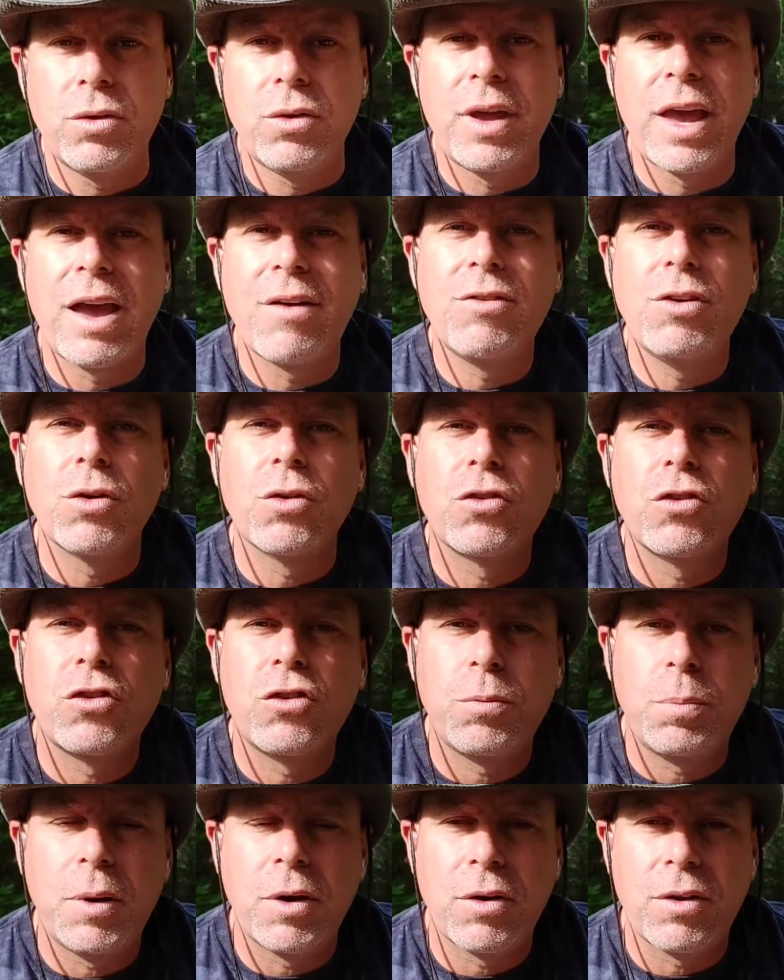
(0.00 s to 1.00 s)
You have your
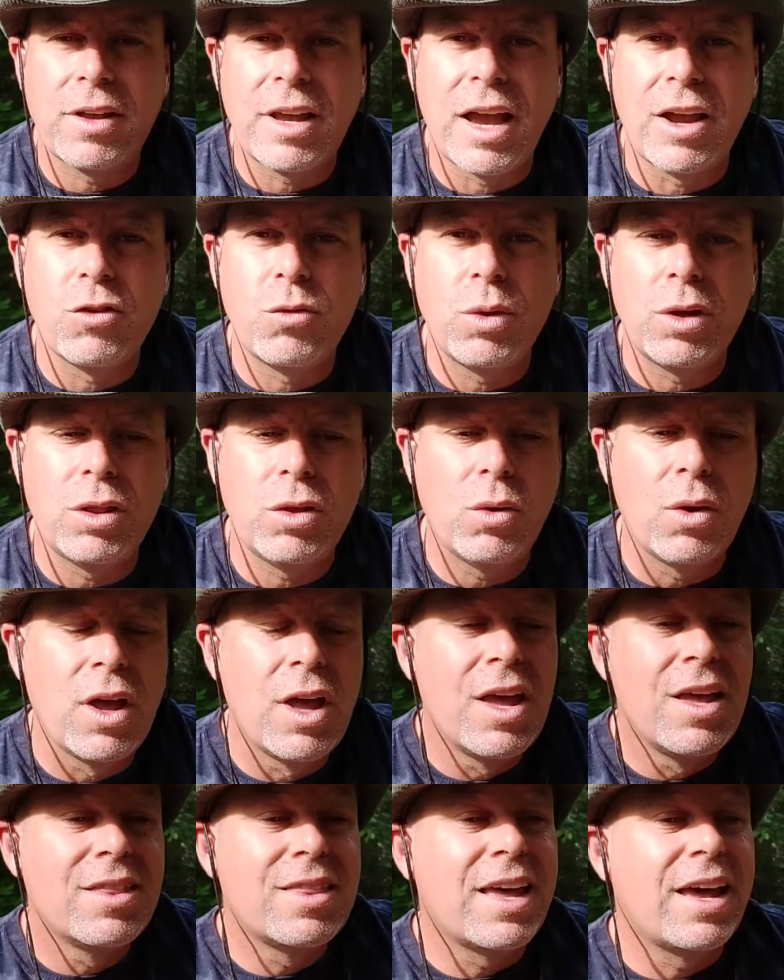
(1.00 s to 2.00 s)
spirit guides with you
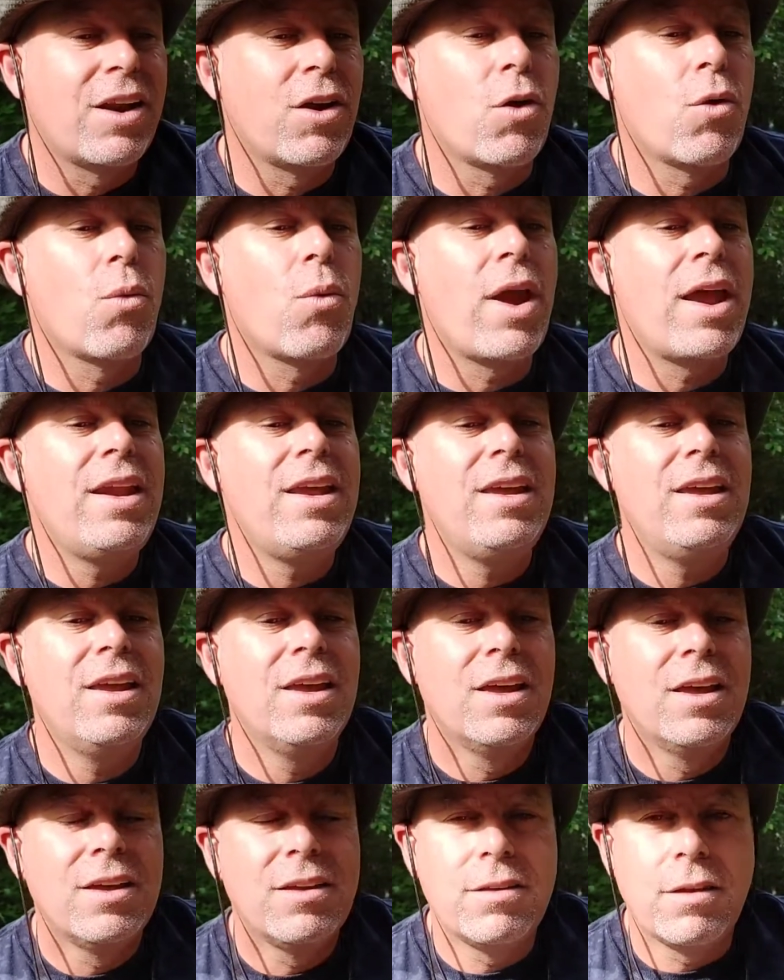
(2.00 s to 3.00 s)
that are ready
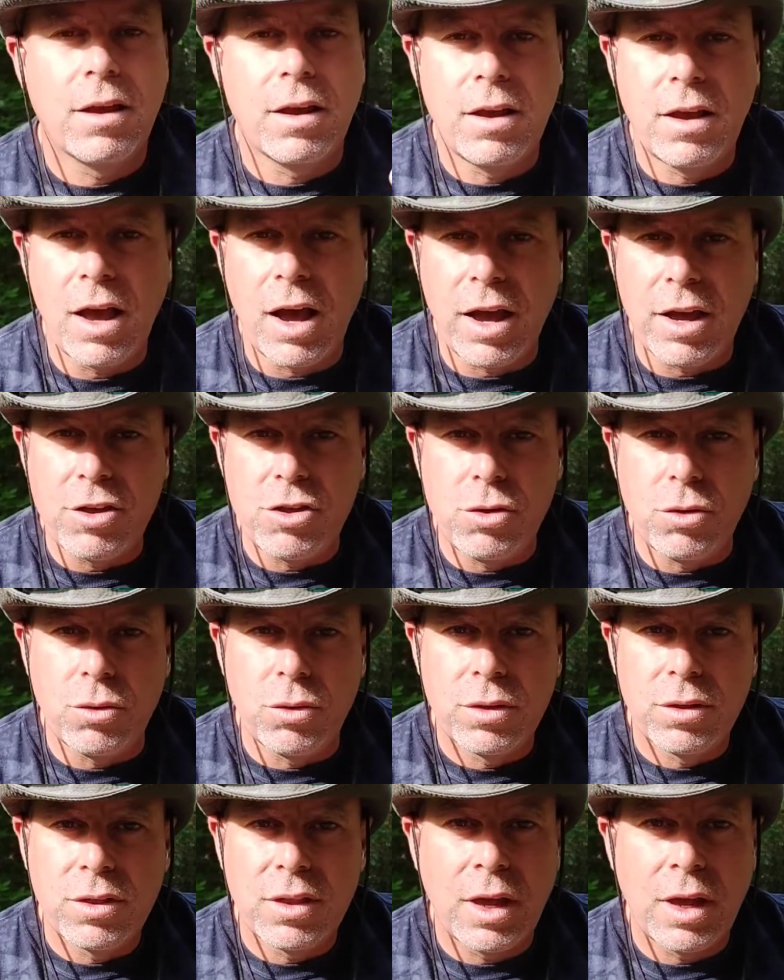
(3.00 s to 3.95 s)
to guide you,